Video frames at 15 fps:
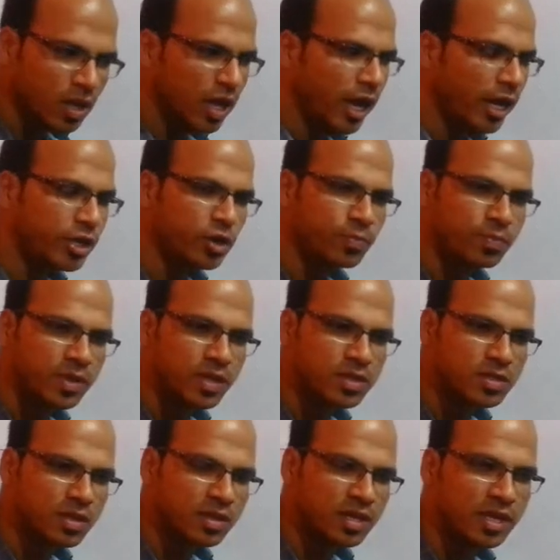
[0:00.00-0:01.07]
Hadoop ne
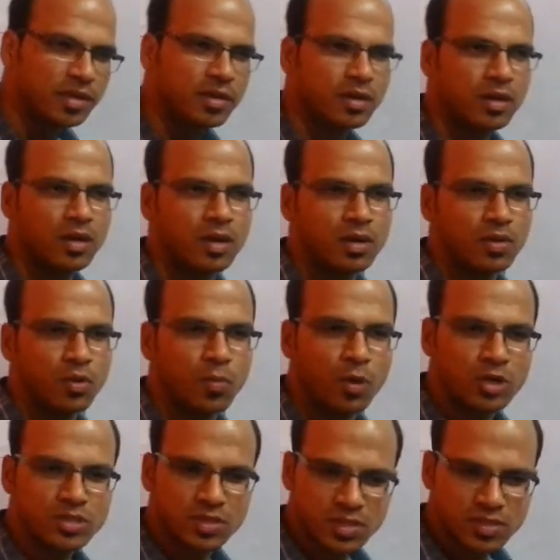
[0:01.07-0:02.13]
need uh,
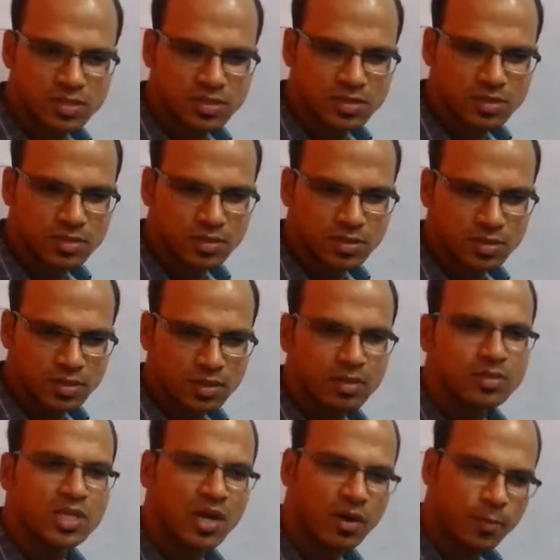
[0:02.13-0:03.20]
robustness.
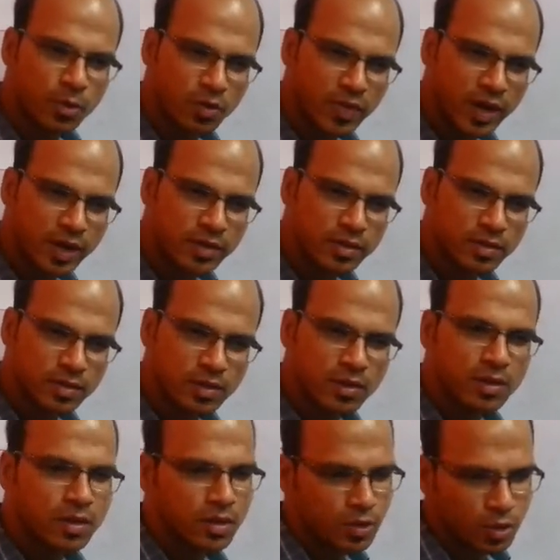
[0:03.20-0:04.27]
Java provide
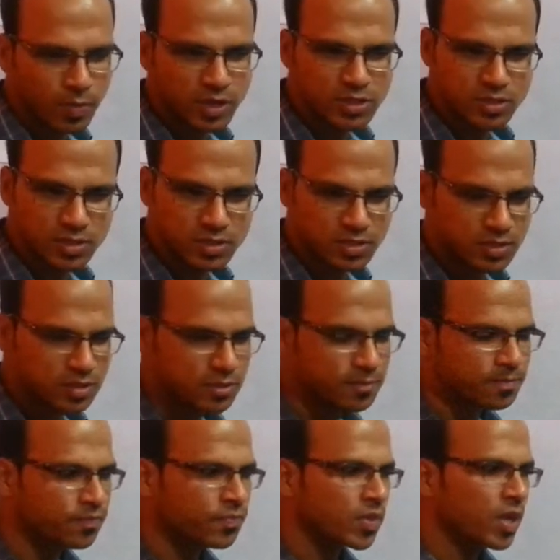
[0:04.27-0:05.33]
robustness.
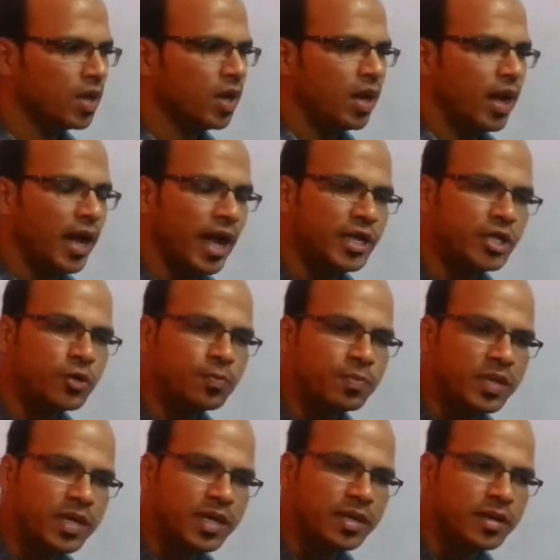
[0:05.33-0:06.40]
Hadoop
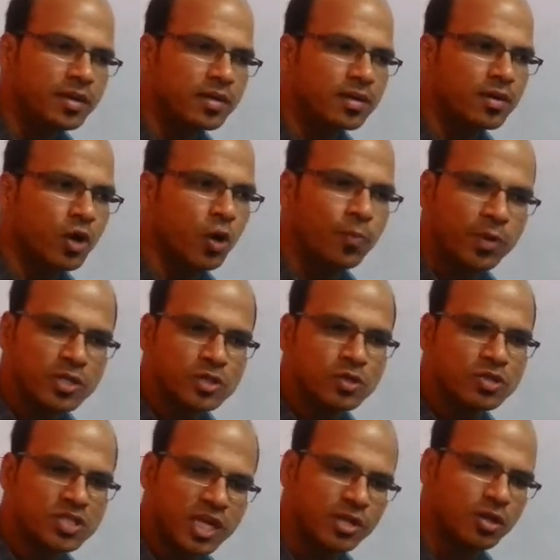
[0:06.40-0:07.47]
need open
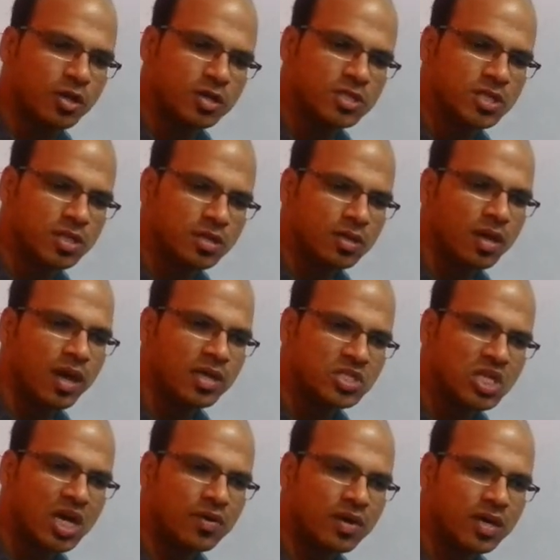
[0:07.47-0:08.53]
source technology and
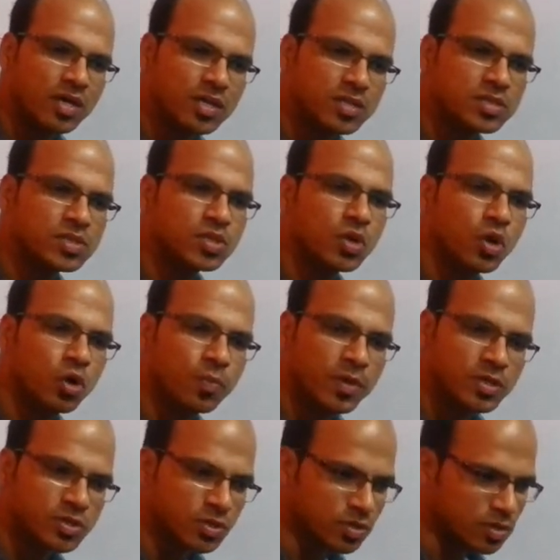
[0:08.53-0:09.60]
Java is
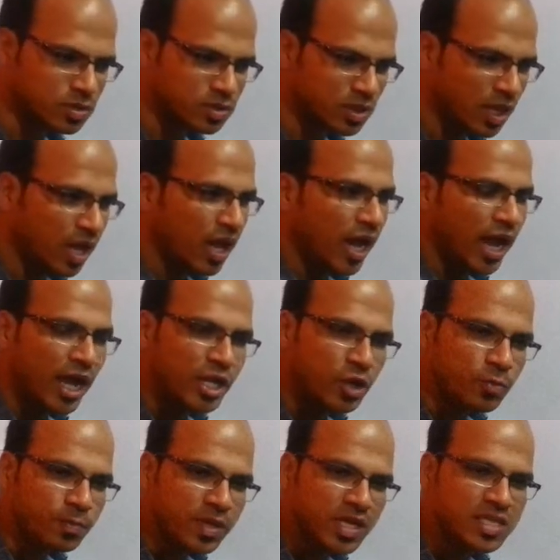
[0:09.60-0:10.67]
open source.
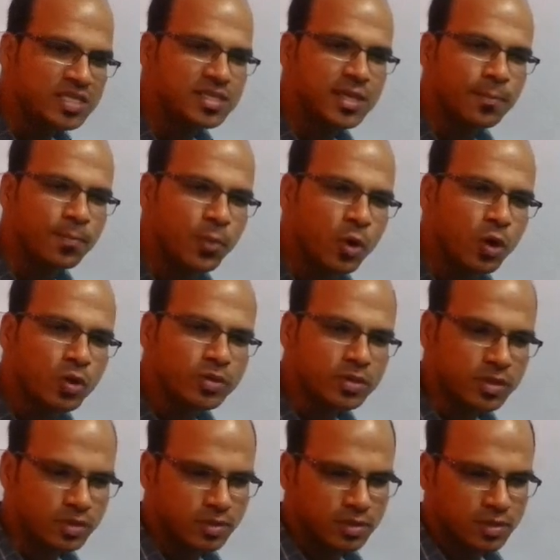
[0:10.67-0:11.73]
Hadoop needs support,
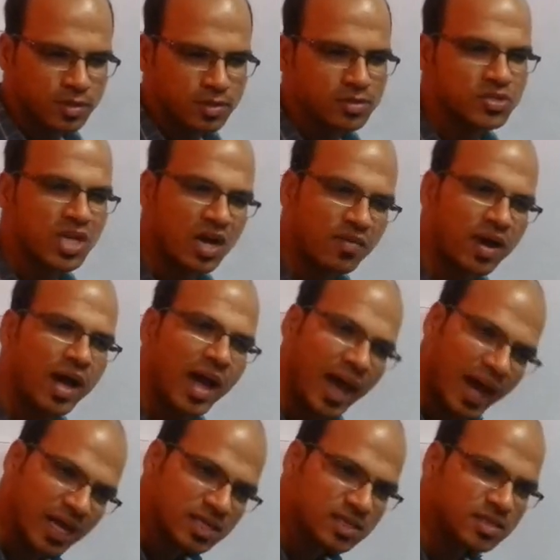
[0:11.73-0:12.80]
Java
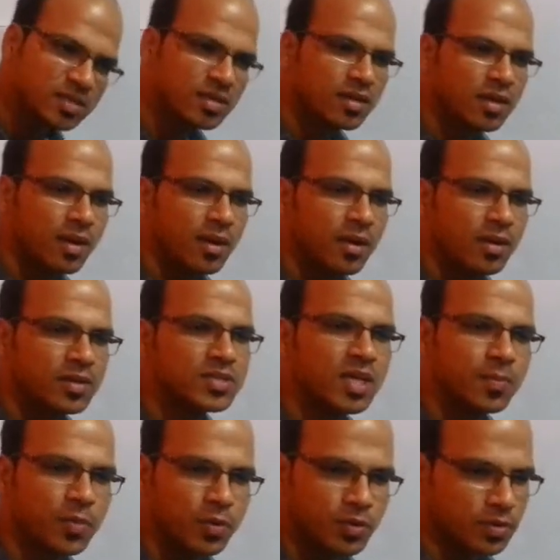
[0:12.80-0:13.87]
has
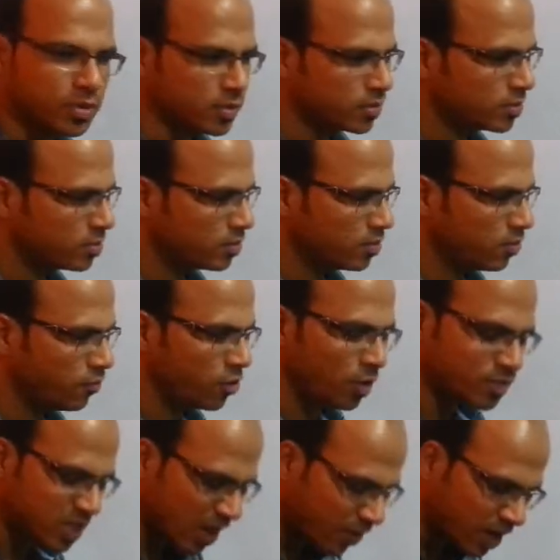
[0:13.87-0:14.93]
support
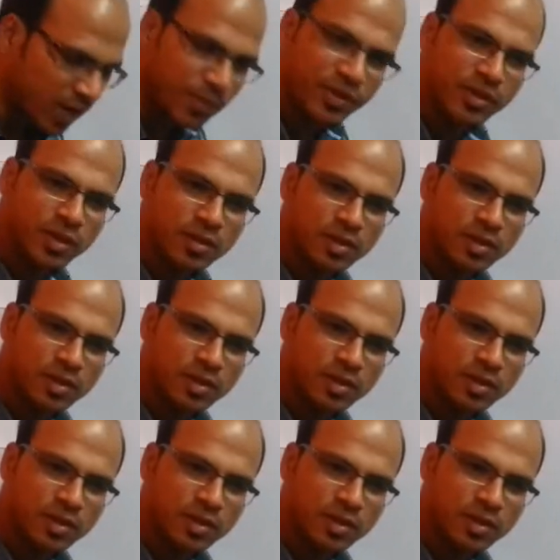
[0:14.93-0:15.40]
from Java community,